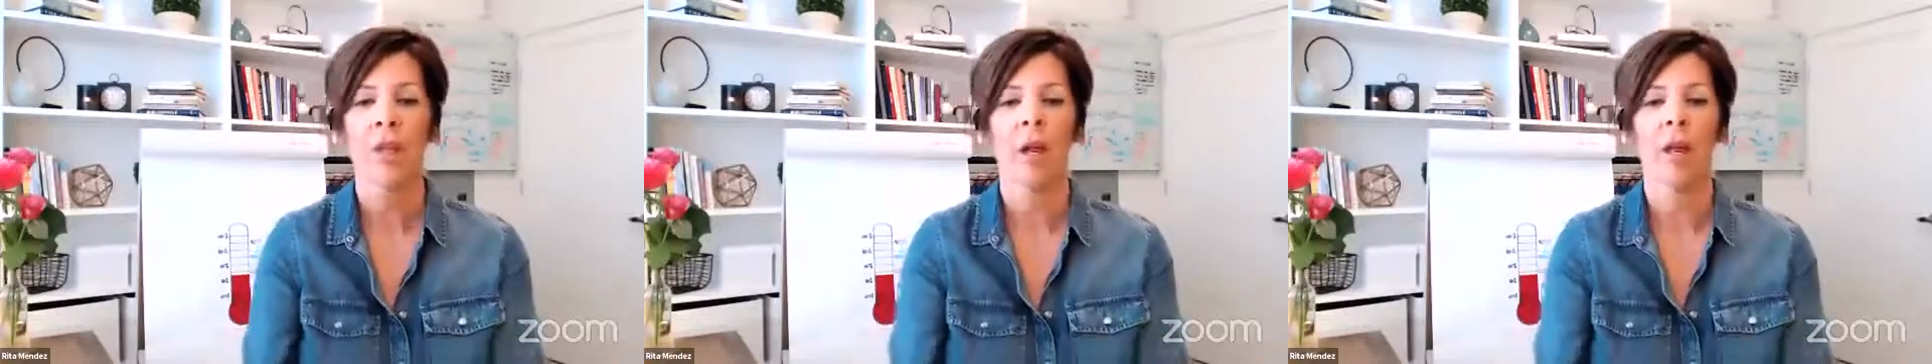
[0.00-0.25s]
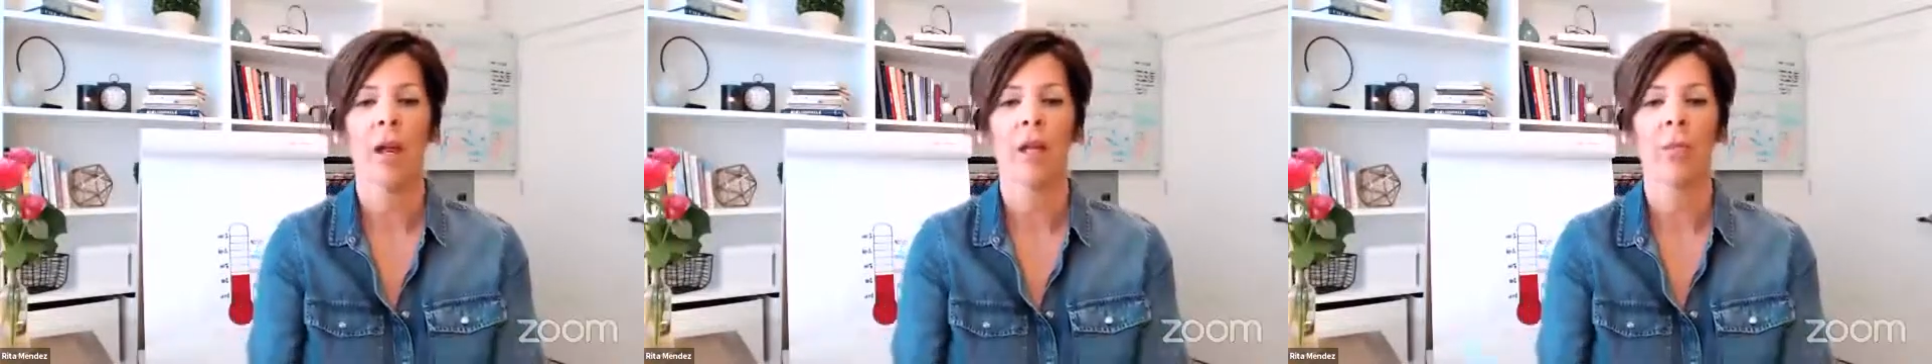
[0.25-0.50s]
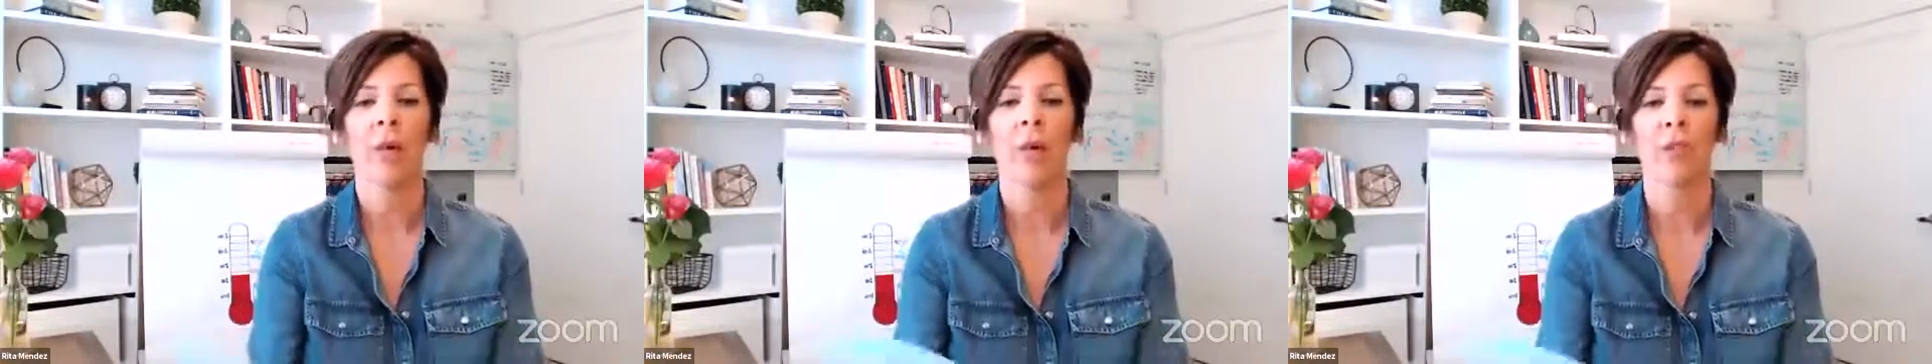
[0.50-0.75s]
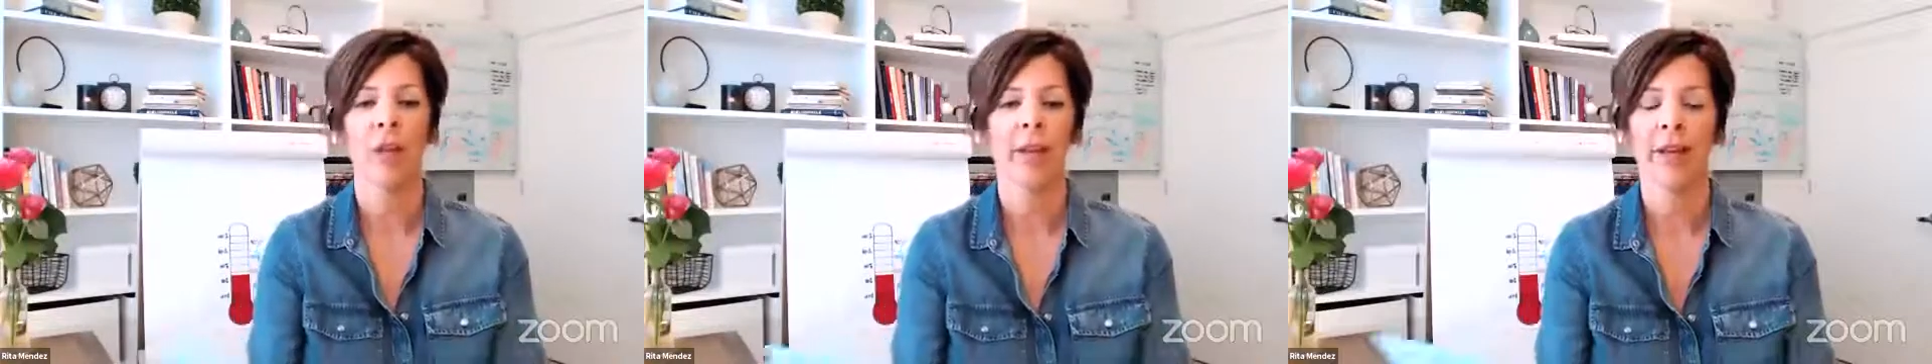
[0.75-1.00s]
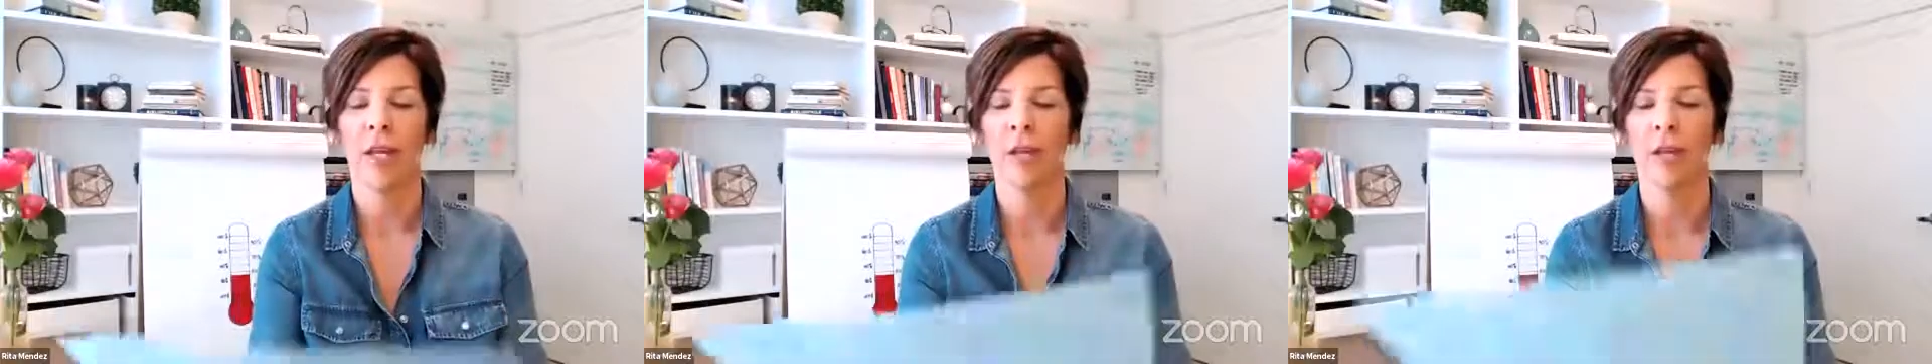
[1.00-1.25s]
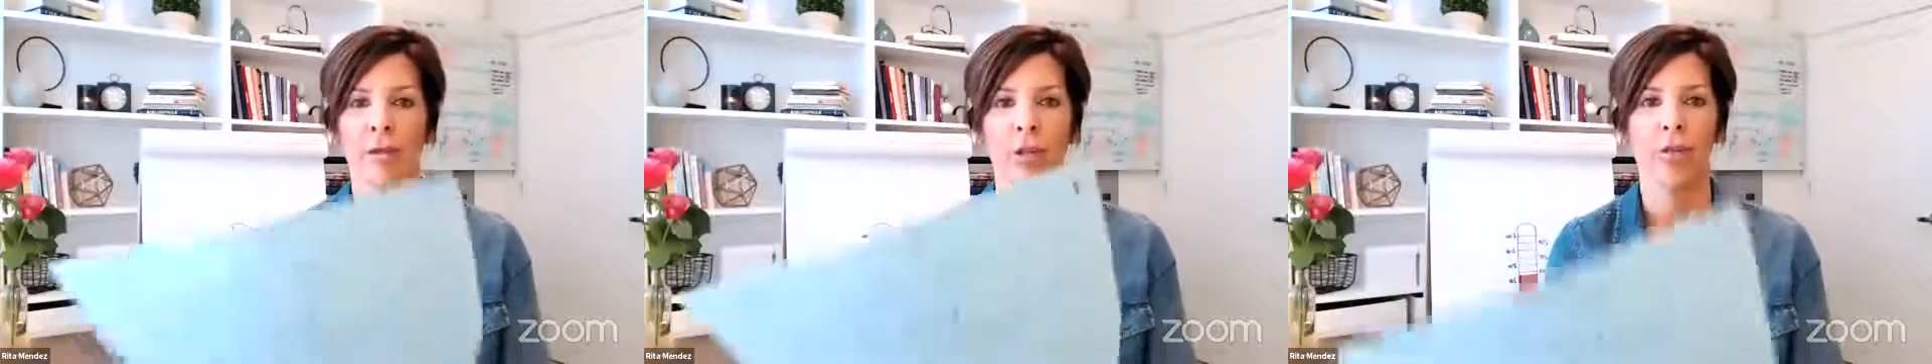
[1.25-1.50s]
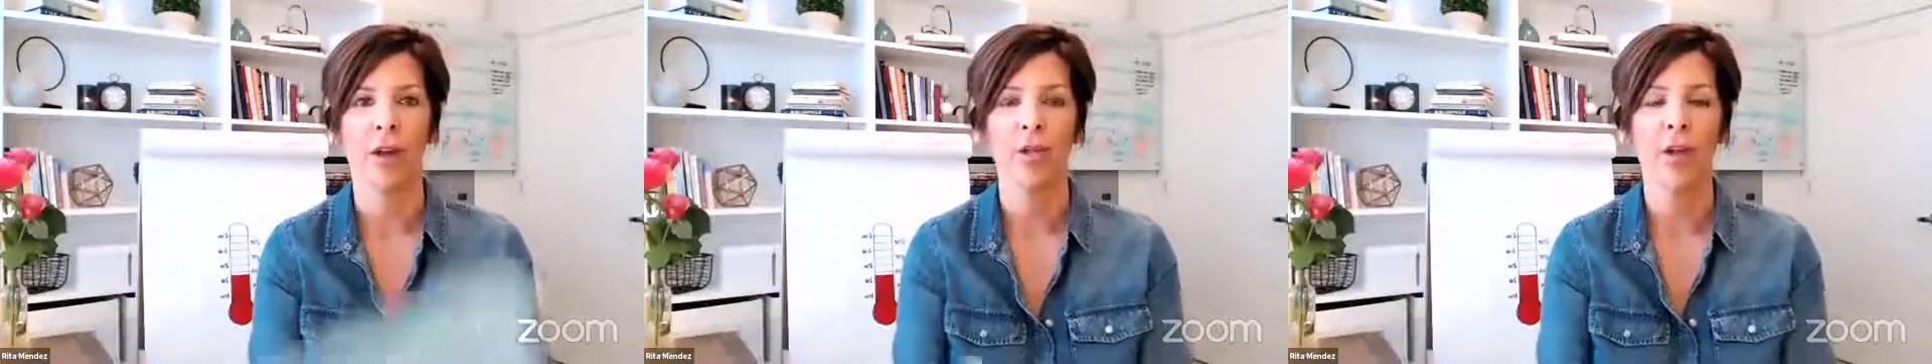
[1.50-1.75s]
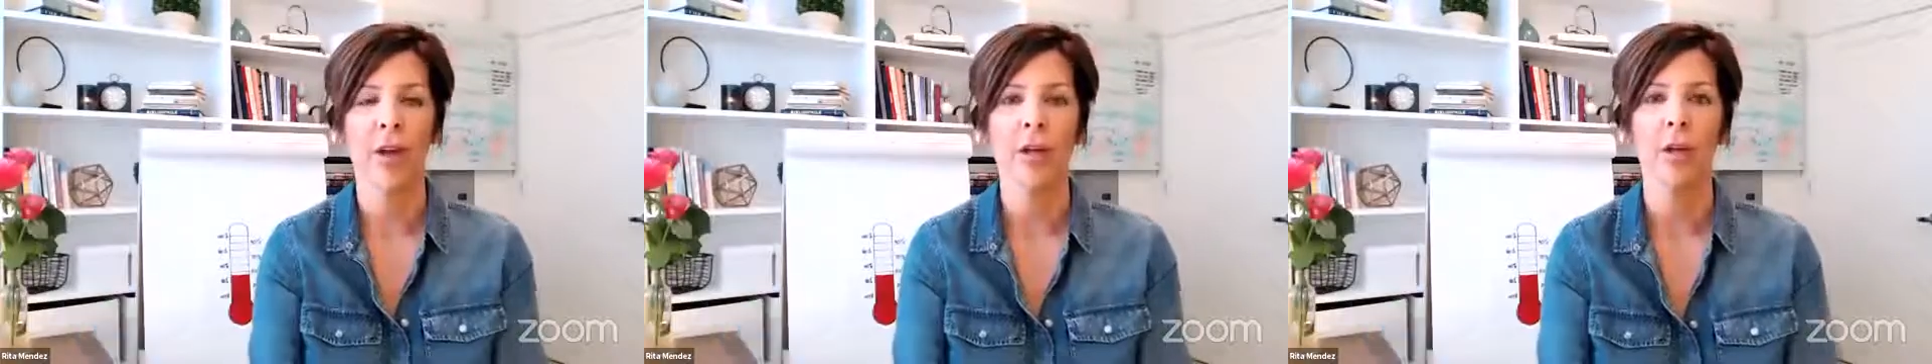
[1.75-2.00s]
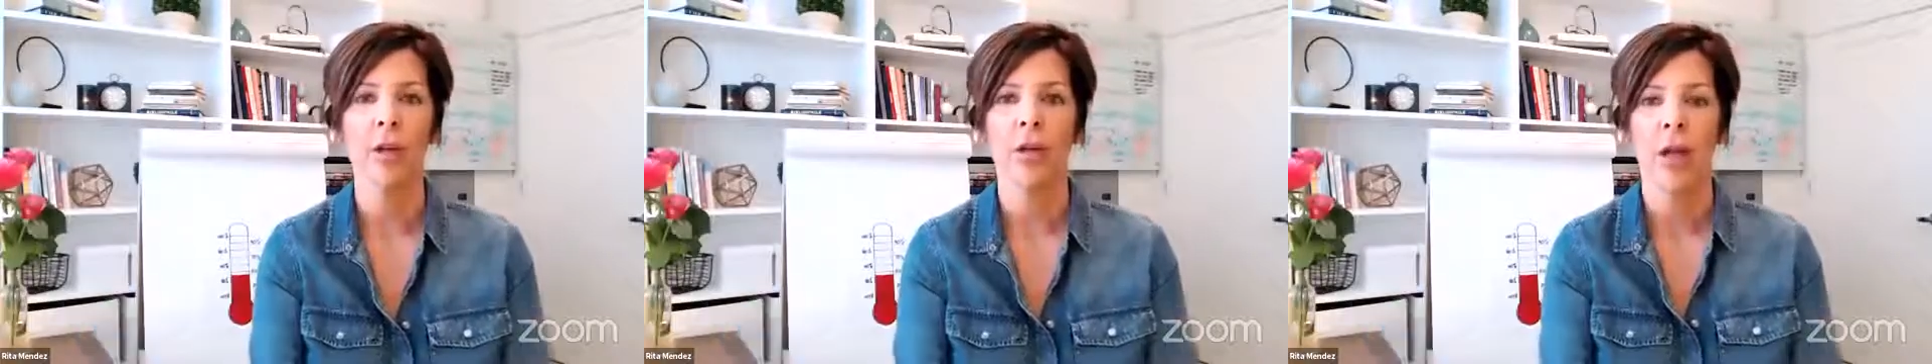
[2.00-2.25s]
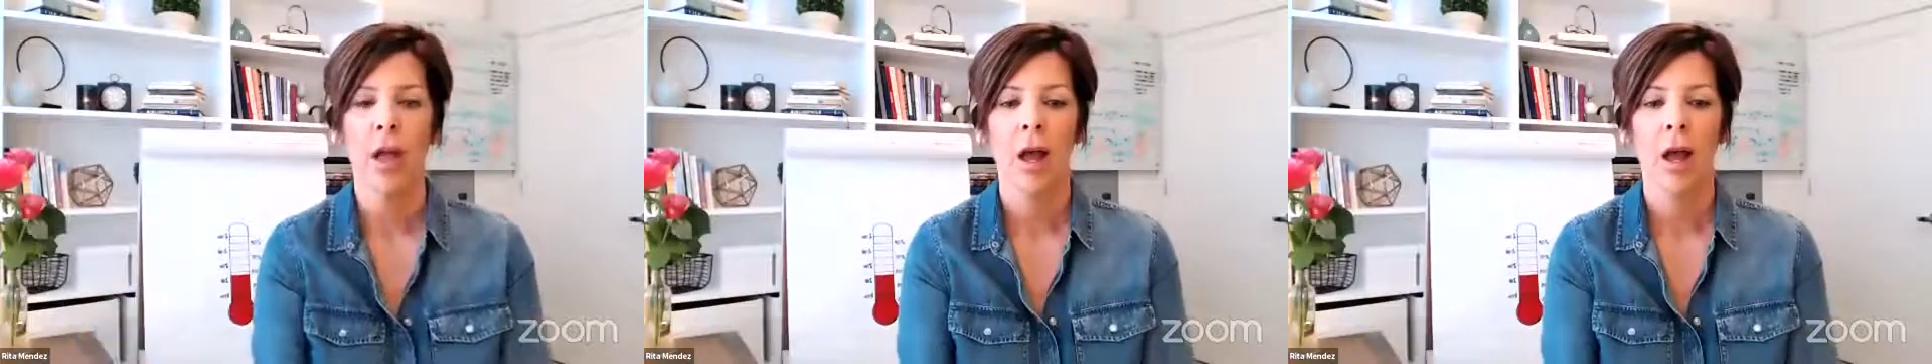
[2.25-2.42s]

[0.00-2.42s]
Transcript: I'm a Jack Canfield certified trainer.